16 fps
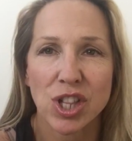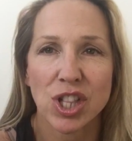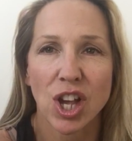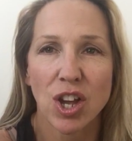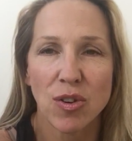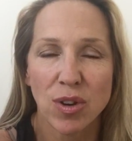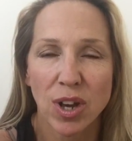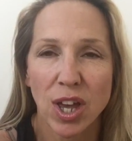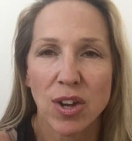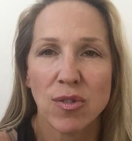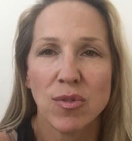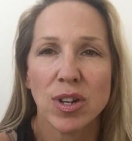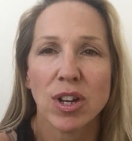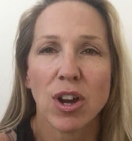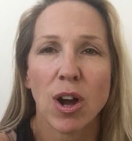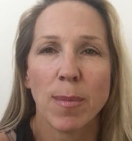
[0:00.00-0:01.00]
so low
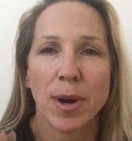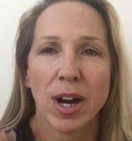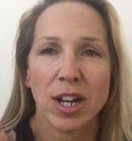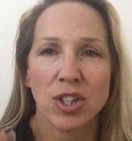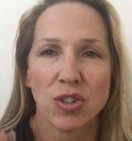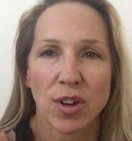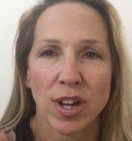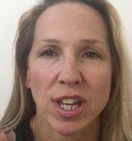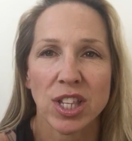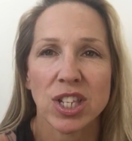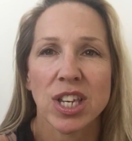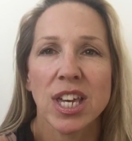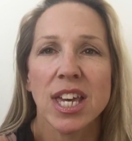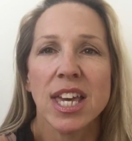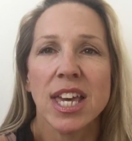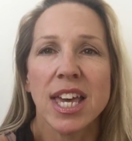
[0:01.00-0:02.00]
carbohydrate,
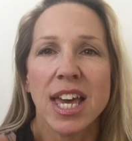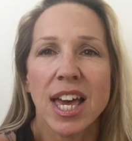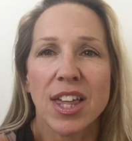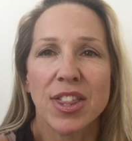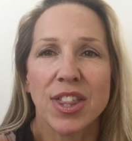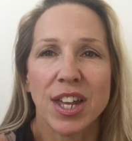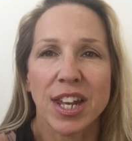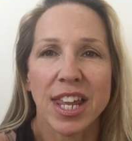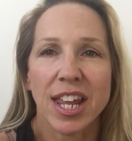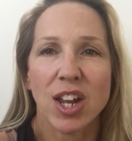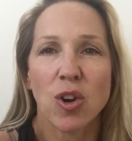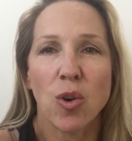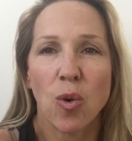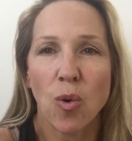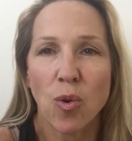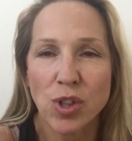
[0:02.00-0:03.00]
that it
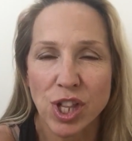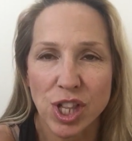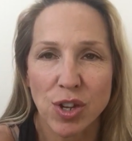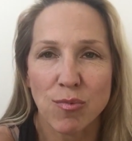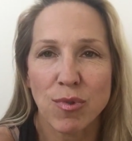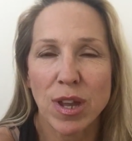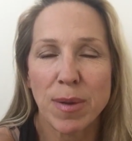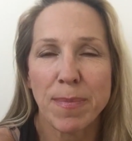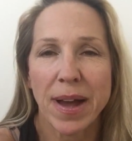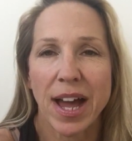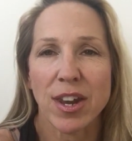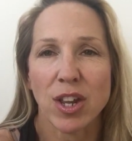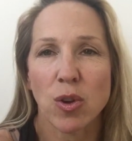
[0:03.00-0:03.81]
causes a rebound.